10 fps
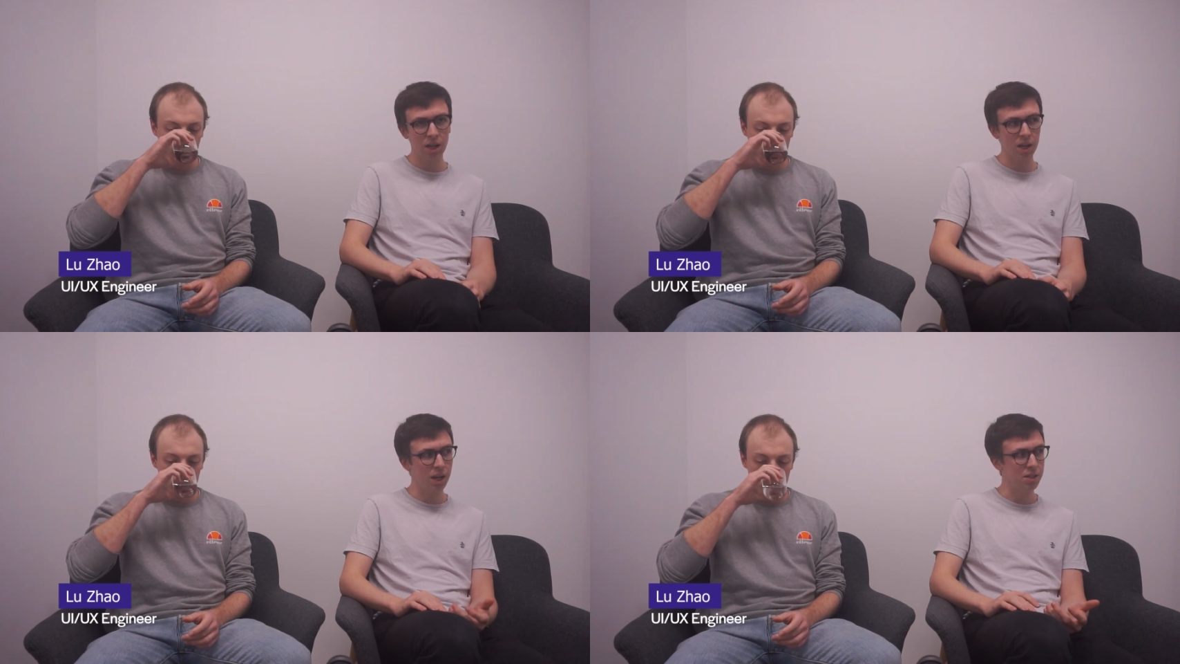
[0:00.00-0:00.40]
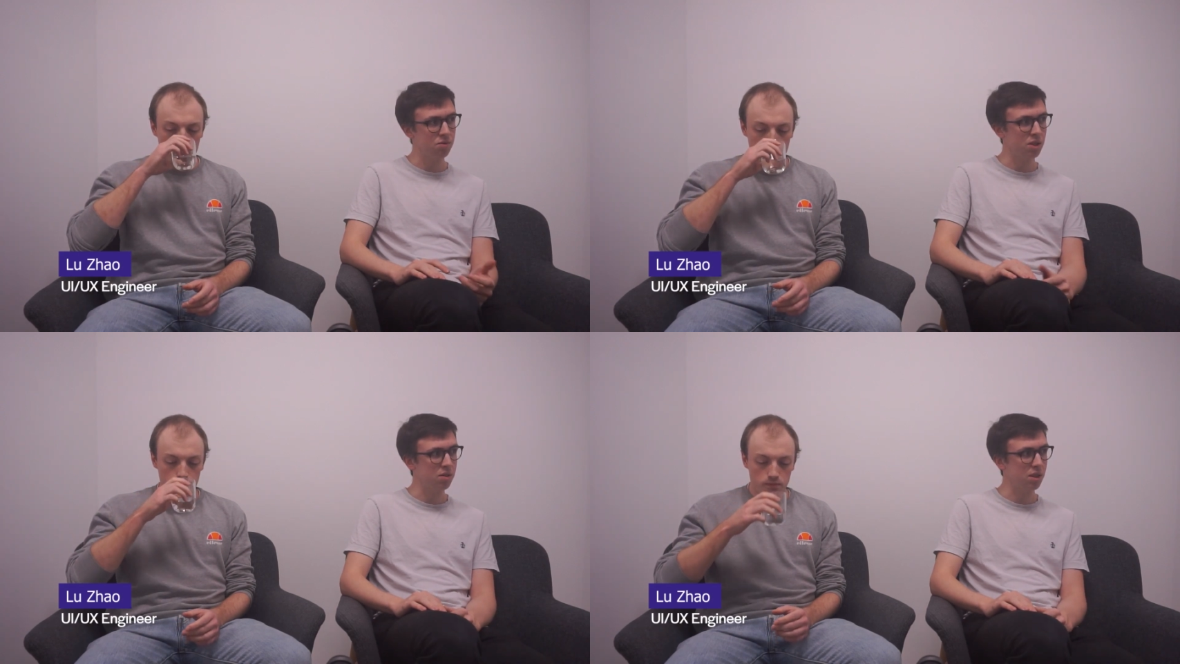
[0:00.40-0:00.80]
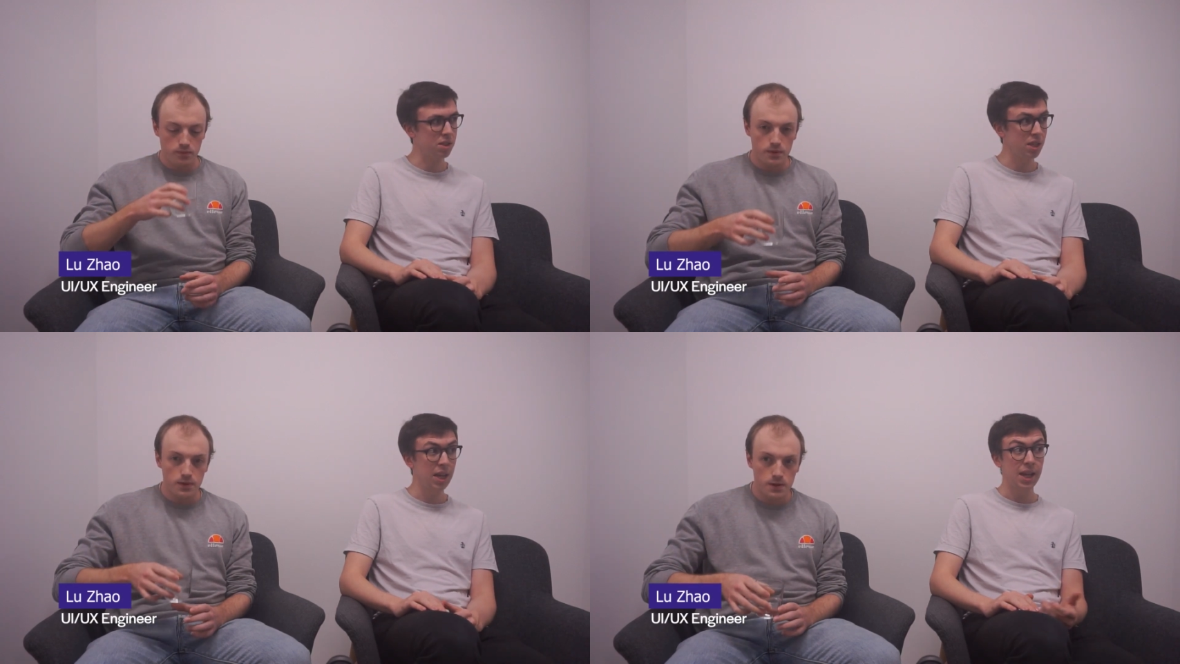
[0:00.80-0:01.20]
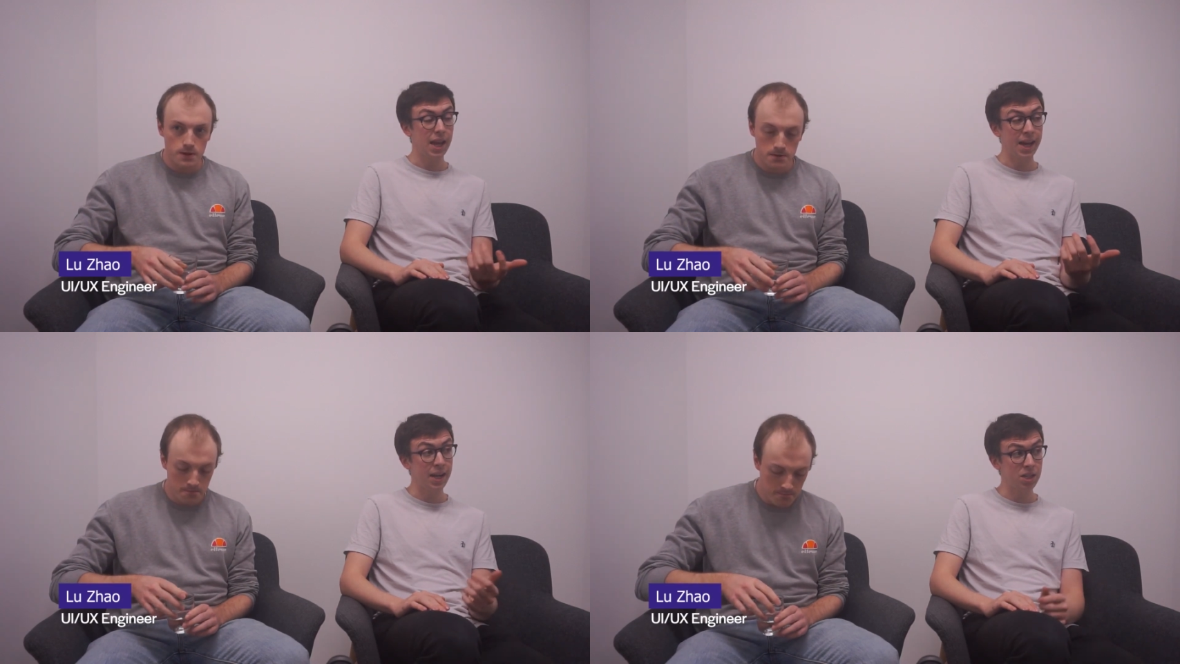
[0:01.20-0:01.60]
Speaker 1: uh, as a result of this,
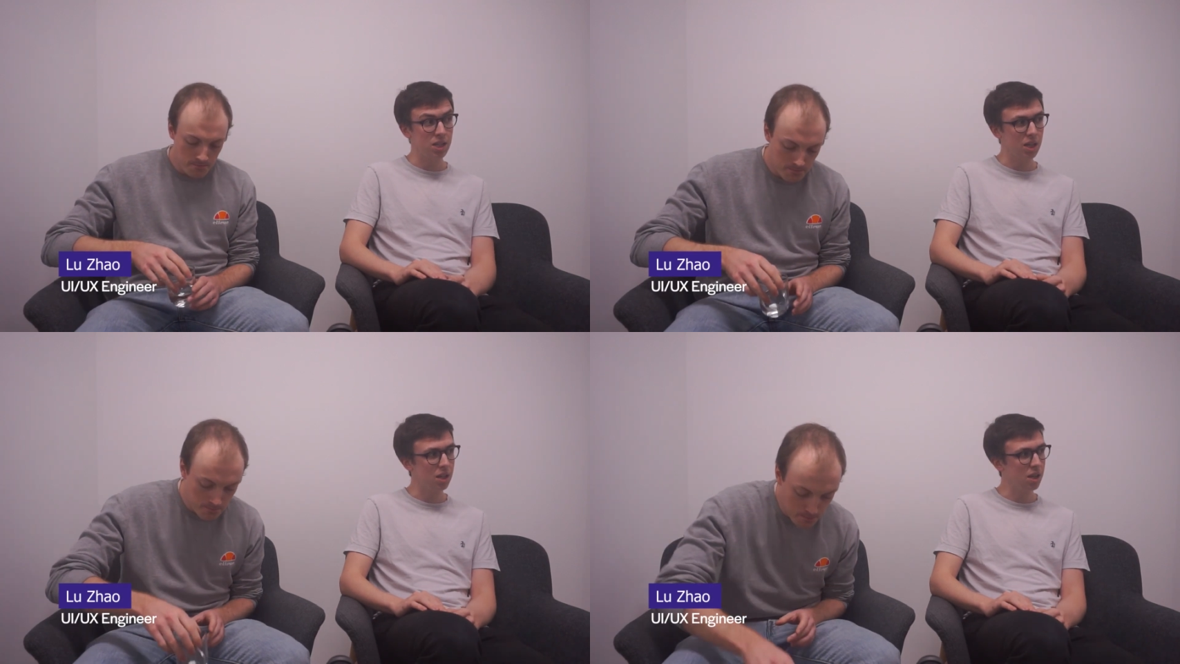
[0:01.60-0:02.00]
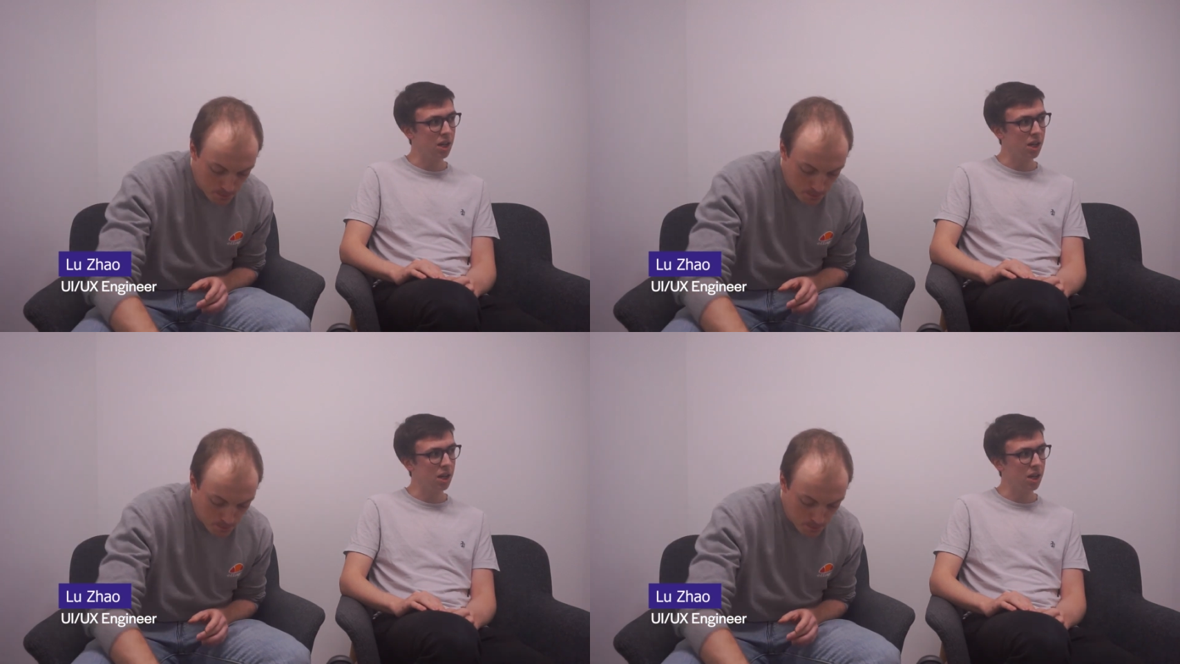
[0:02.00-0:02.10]
and actually